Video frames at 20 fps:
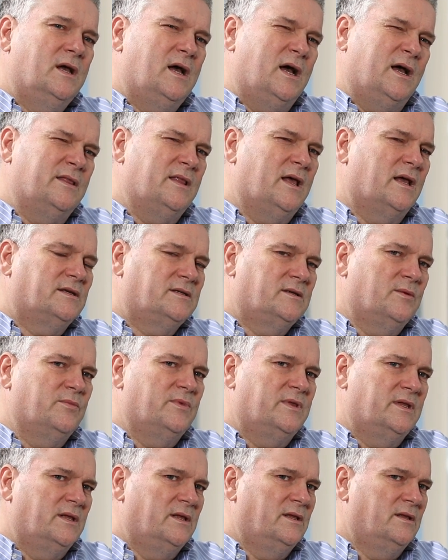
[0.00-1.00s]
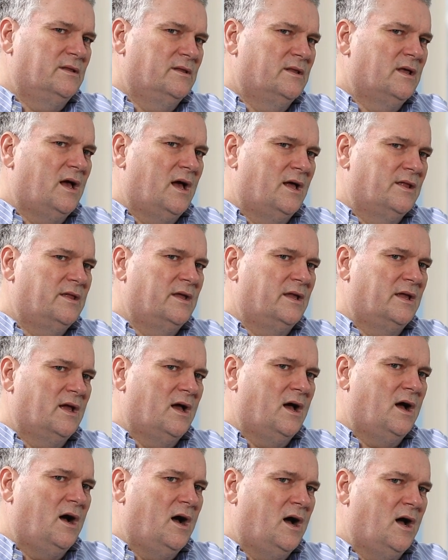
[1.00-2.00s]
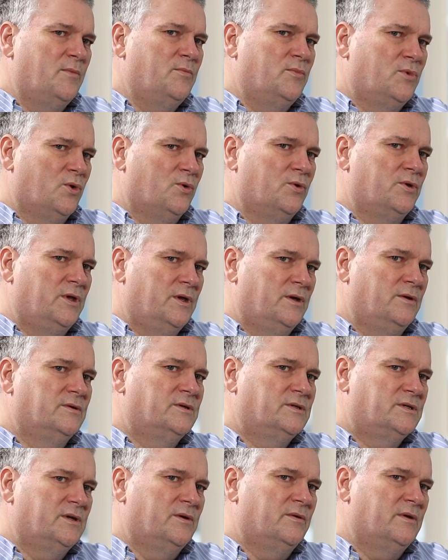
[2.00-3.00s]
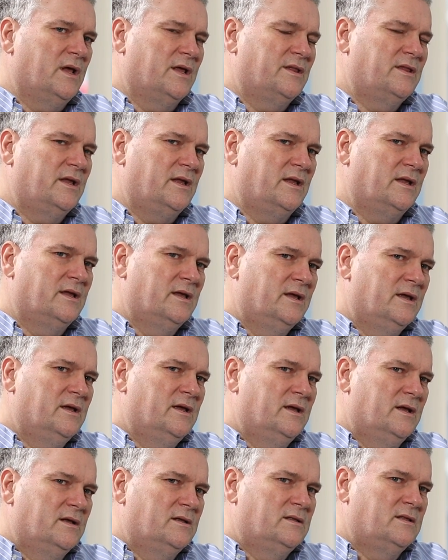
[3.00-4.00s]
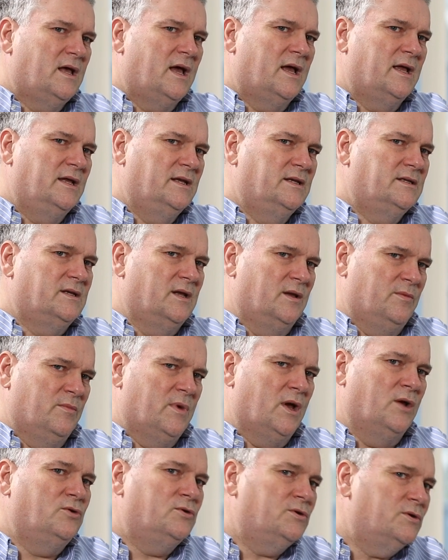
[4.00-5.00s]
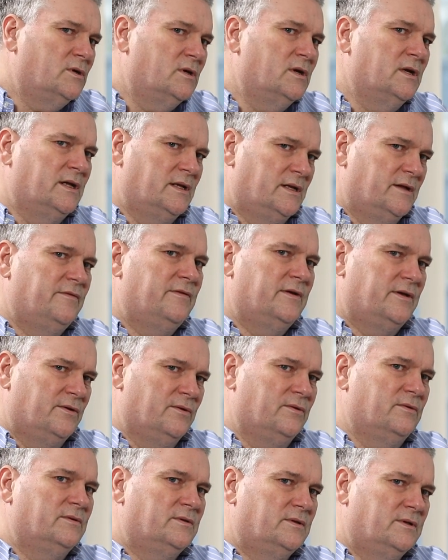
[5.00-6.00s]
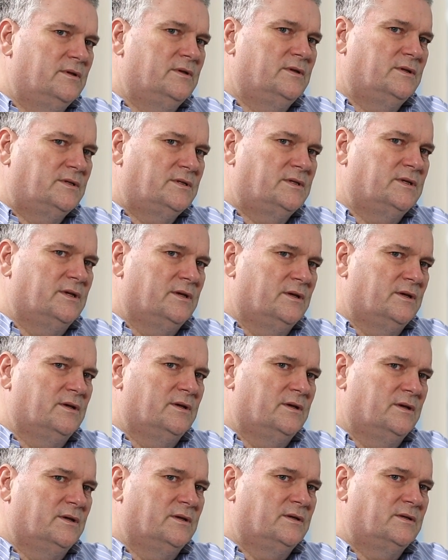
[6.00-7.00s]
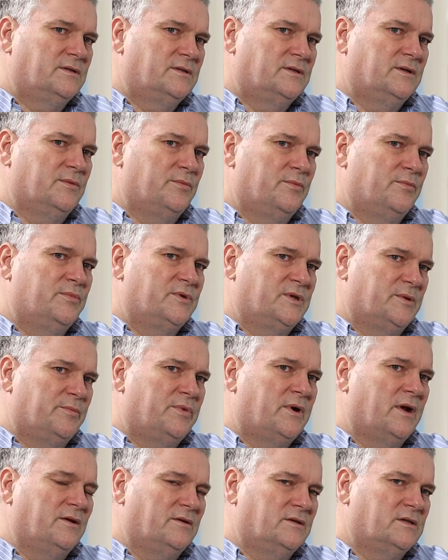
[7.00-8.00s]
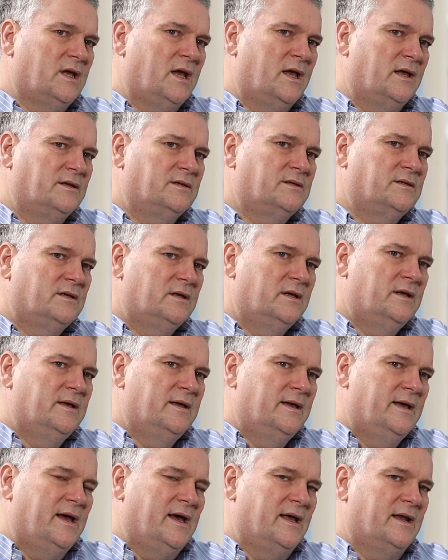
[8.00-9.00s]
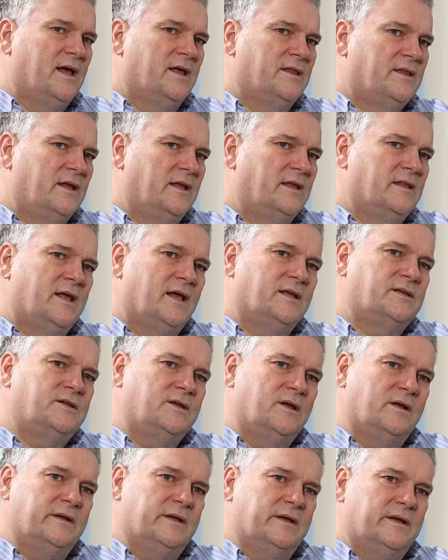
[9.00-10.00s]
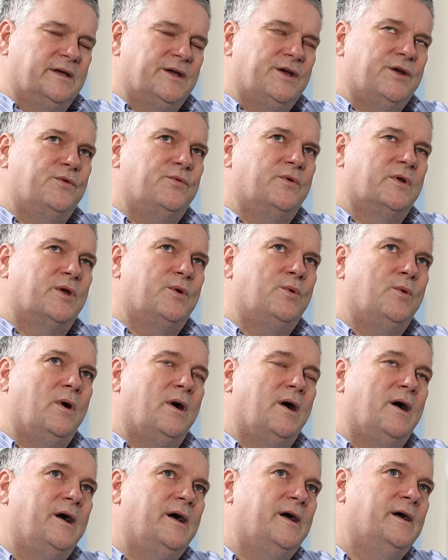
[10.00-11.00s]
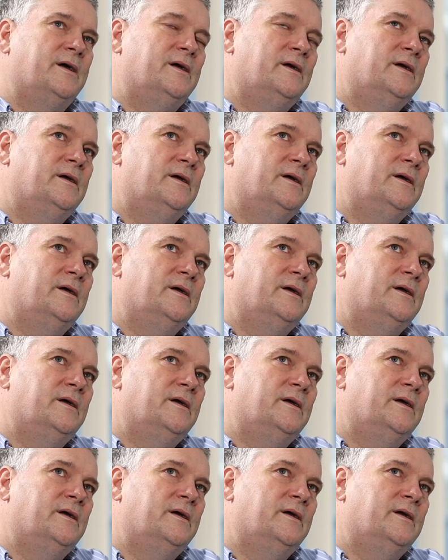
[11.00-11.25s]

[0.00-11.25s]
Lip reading: and that's something that I think I'm not used to, and I think that is emotionally difficult to process, and I think that's going to require